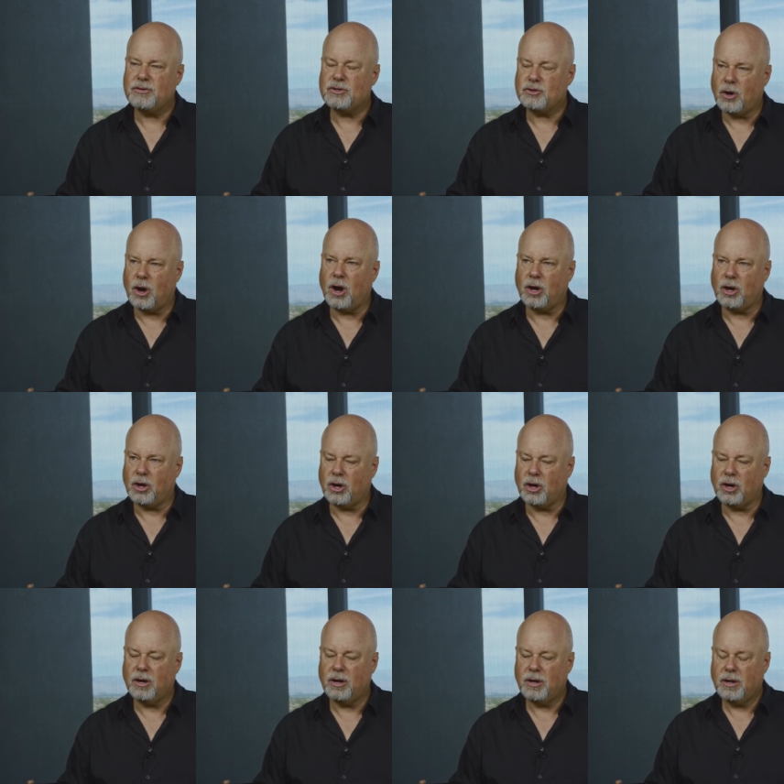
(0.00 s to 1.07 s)

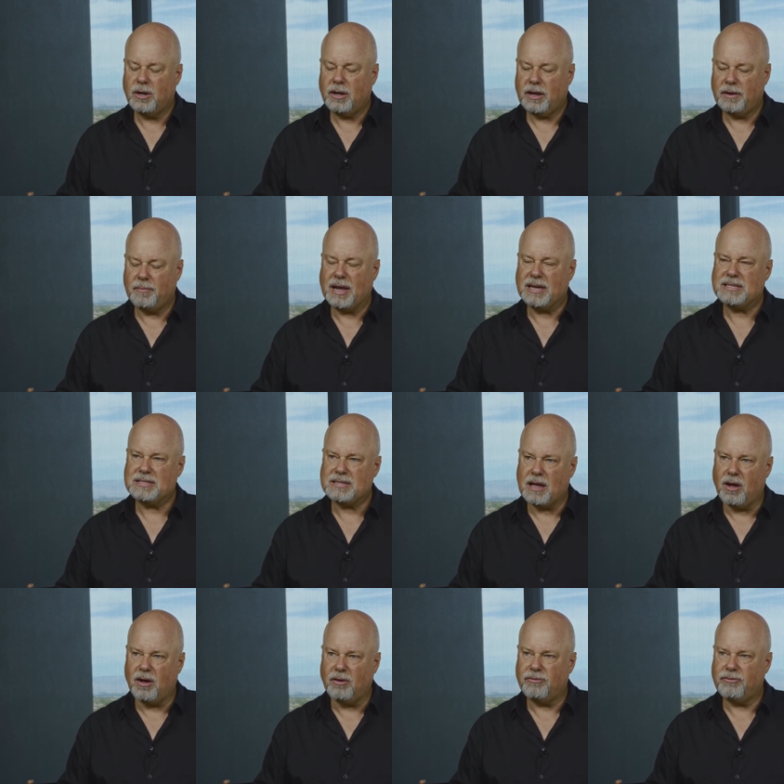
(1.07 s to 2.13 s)
stronger in
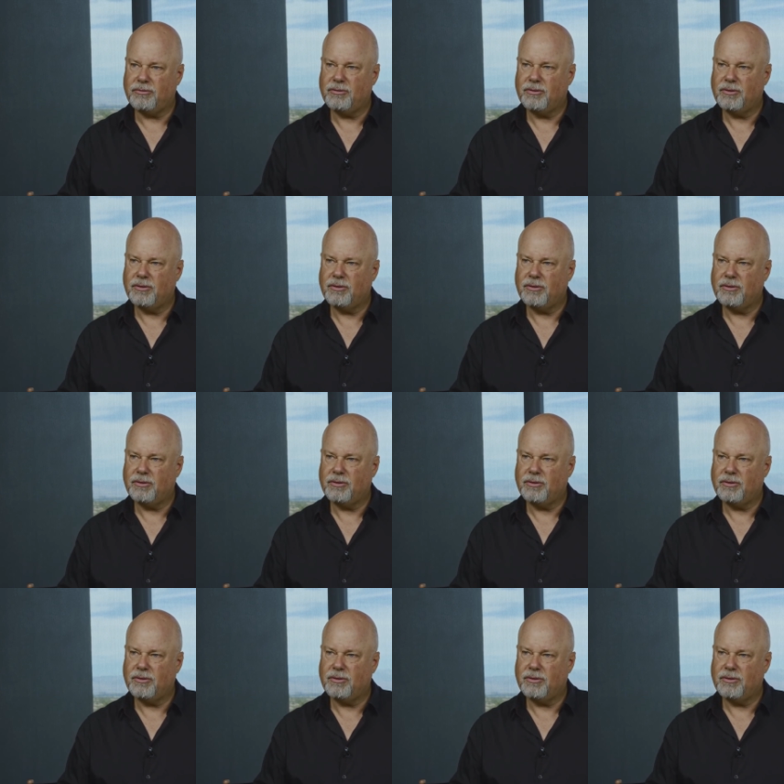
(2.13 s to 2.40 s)
myself